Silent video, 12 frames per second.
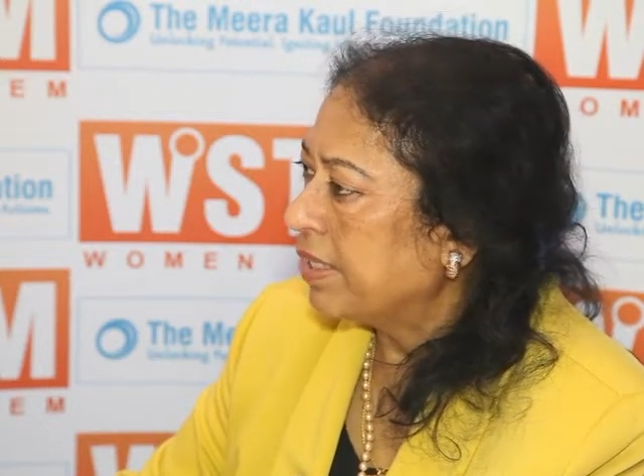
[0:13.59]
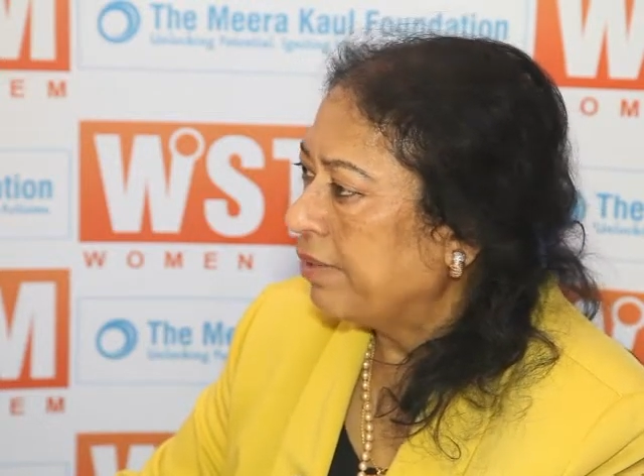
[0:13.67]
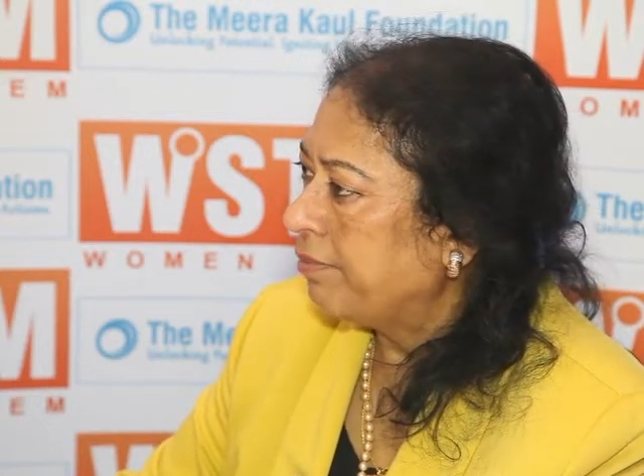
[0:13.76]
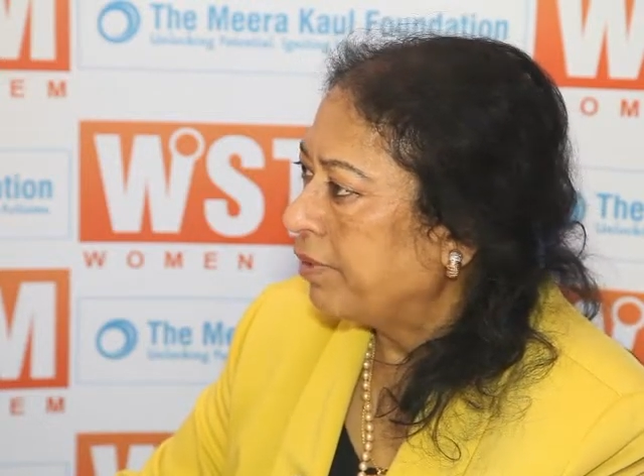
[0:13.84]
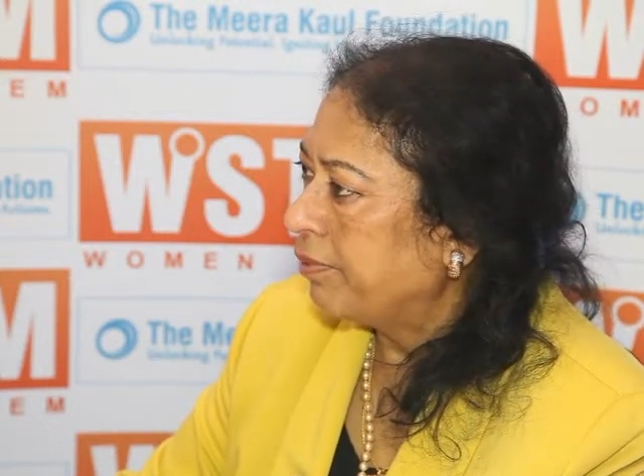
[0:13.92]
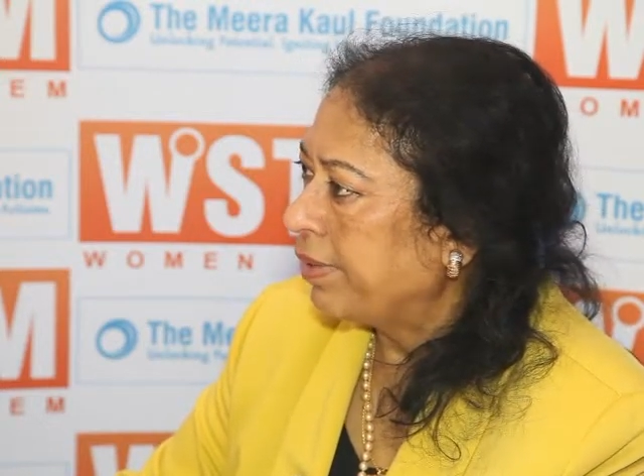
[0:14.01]

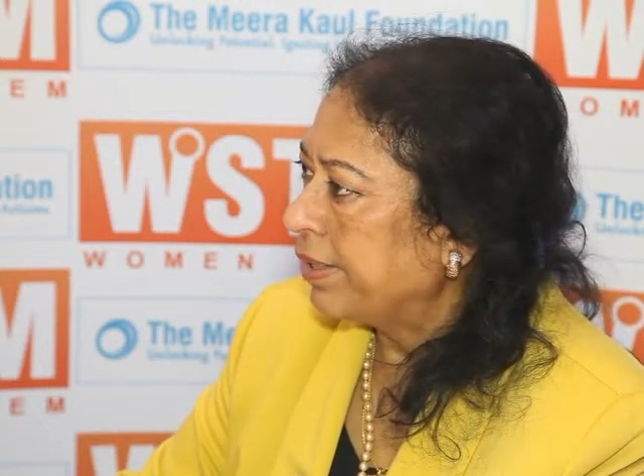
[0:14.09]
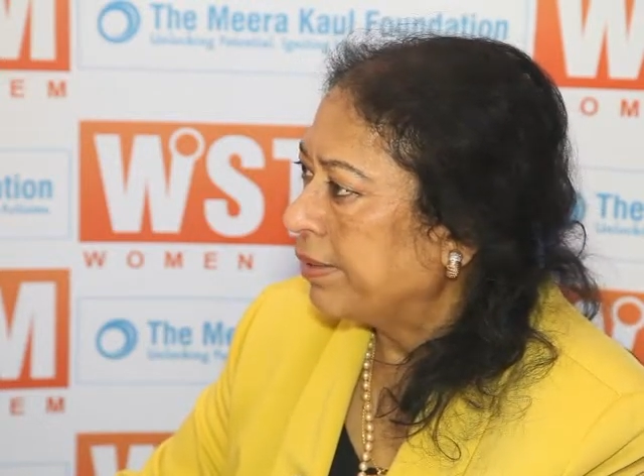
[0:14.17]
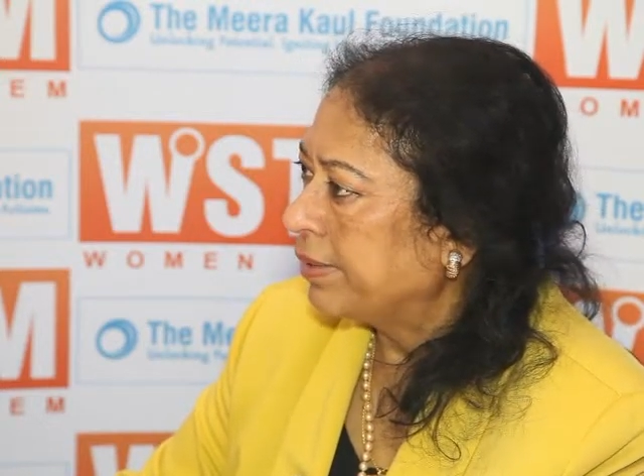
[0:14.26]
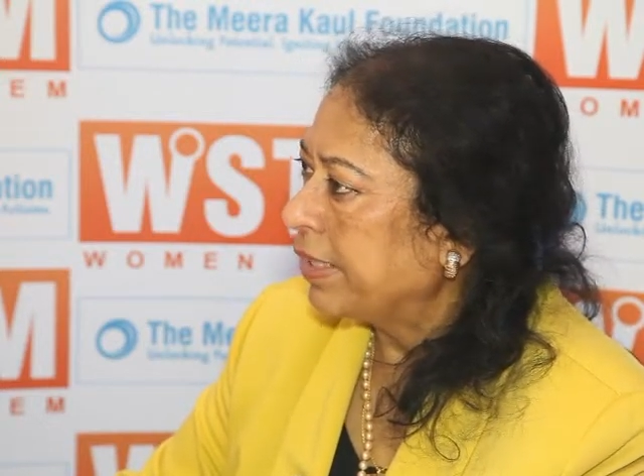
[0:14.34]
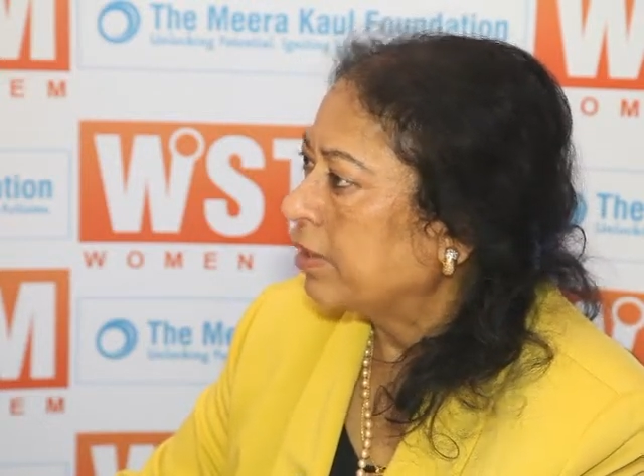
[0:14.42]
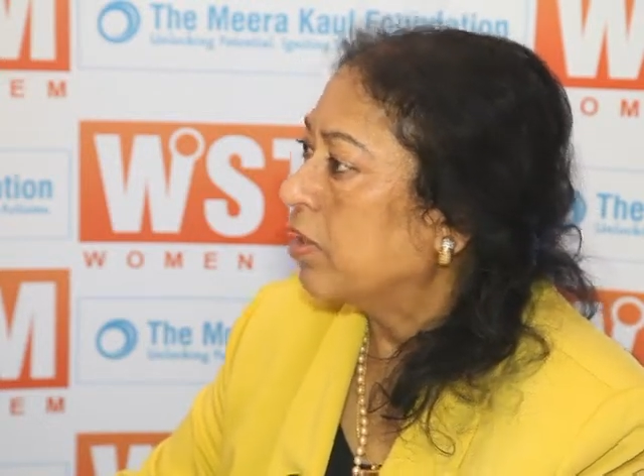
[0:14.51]
everywhere,
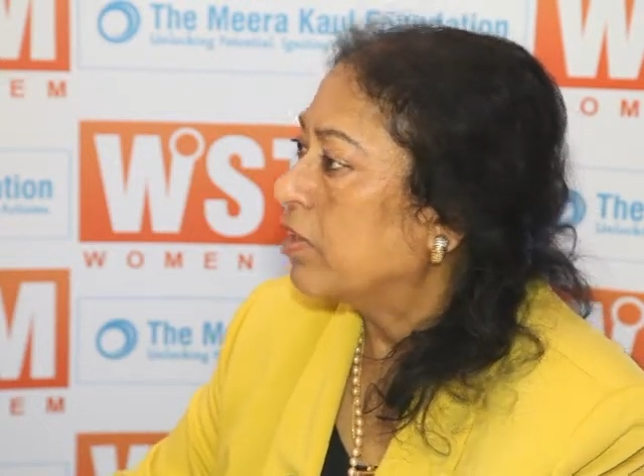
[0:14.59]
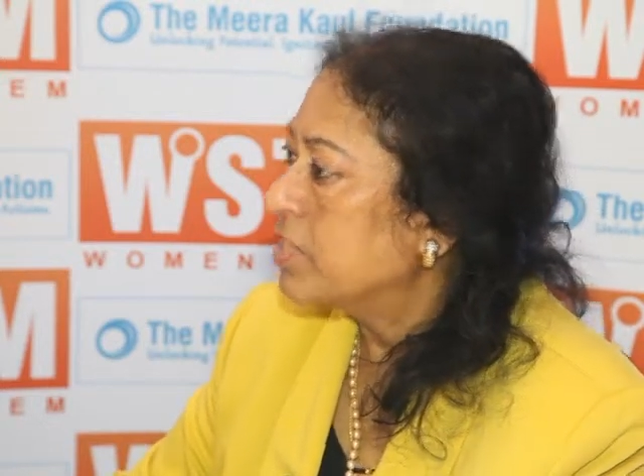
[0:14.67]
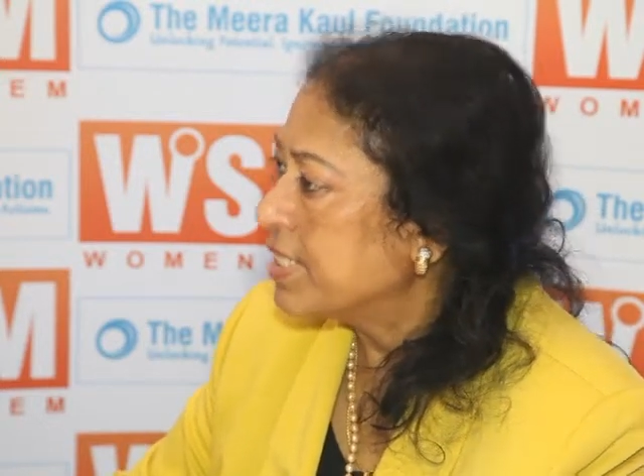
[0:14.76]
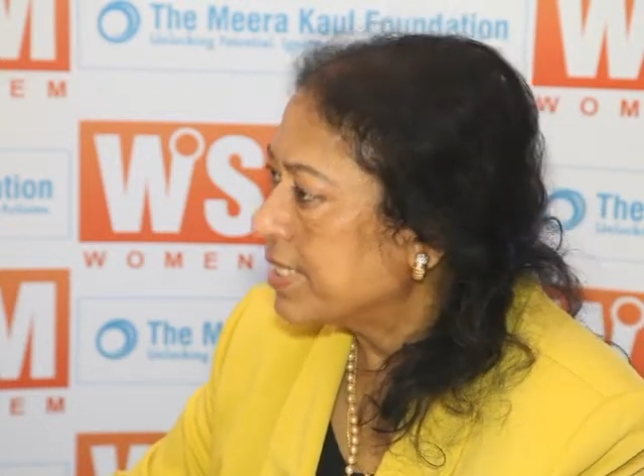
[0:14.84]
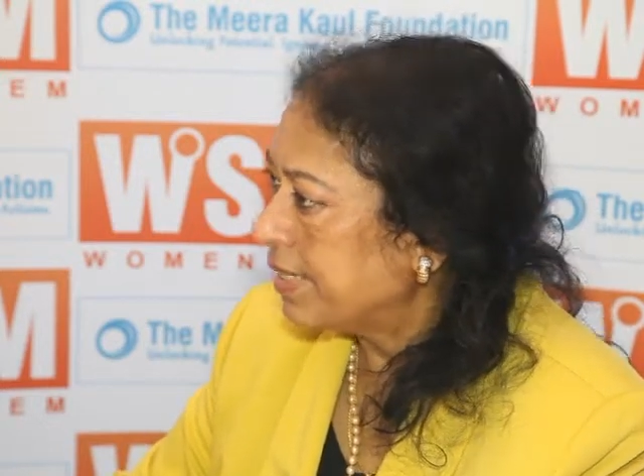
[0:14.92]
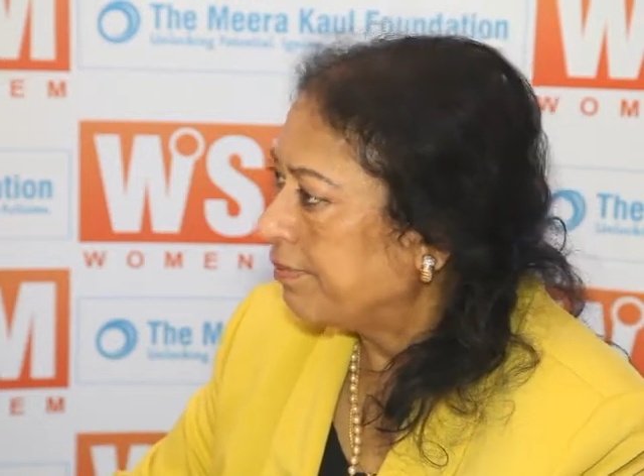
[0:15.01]

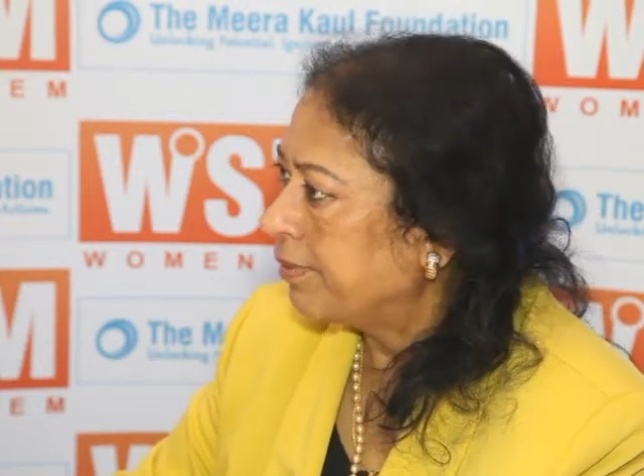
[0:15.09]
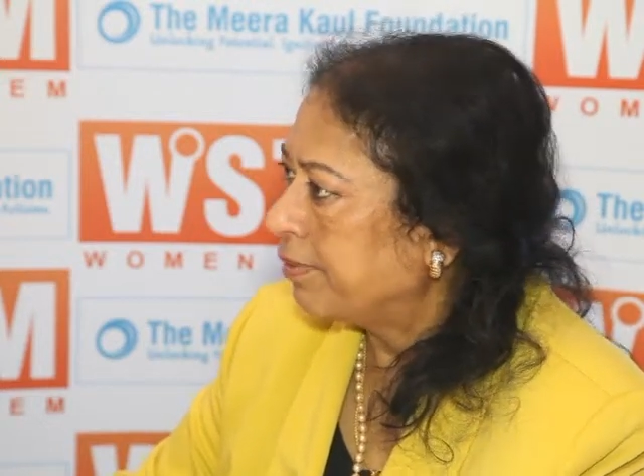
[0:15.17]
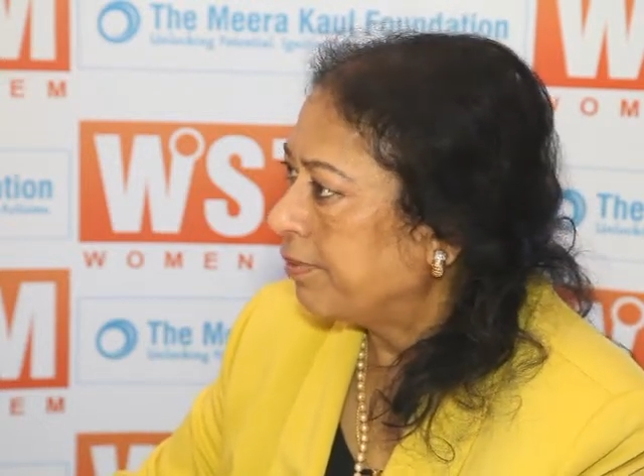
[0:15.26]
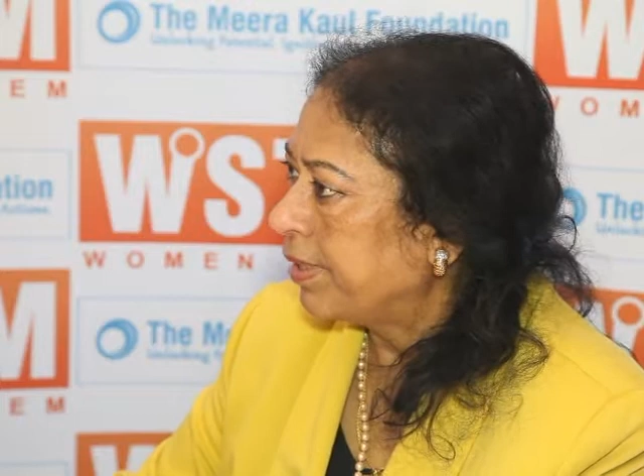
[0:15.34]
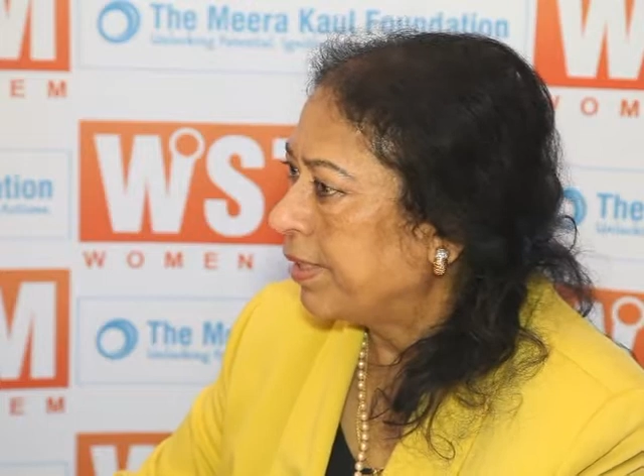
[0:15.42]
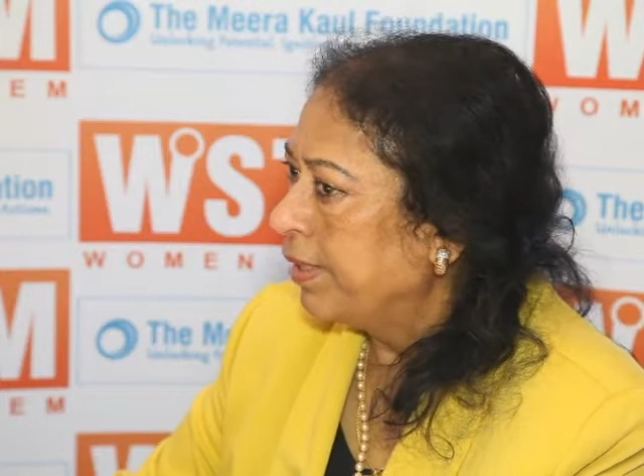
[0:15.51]
technology is
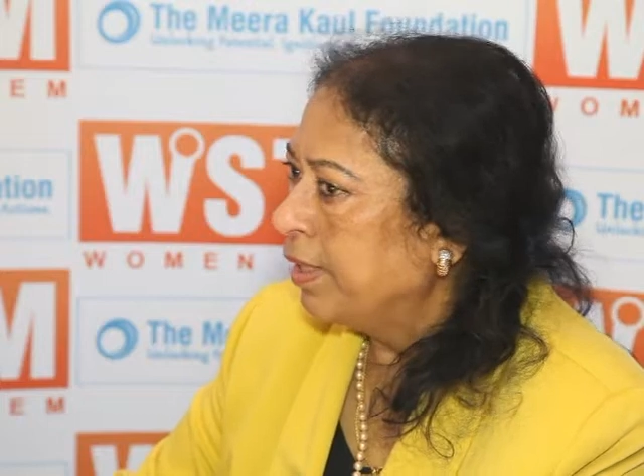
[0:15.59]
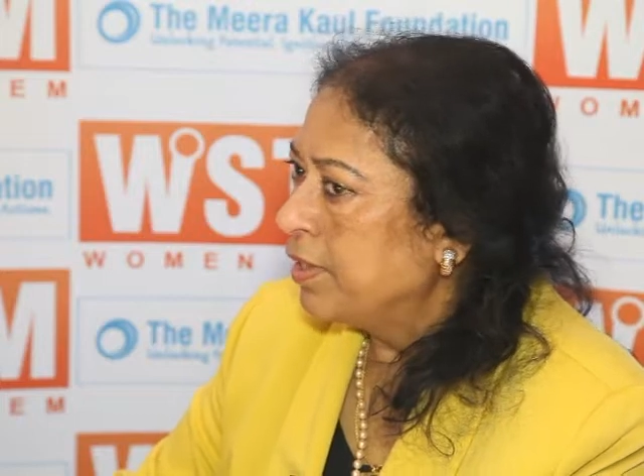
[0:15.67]
everywhere,